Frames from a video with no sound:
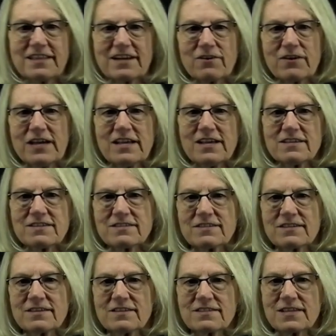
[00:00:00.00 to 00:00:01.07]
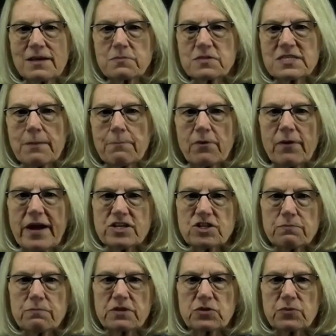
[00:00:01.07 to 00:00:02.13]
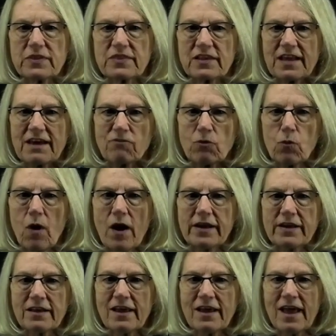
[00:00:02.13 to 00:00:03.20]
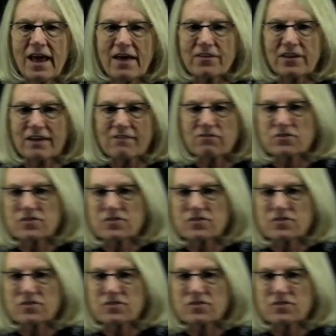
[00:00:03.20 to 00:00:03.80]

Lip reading: there is some separation between the level 1 and the level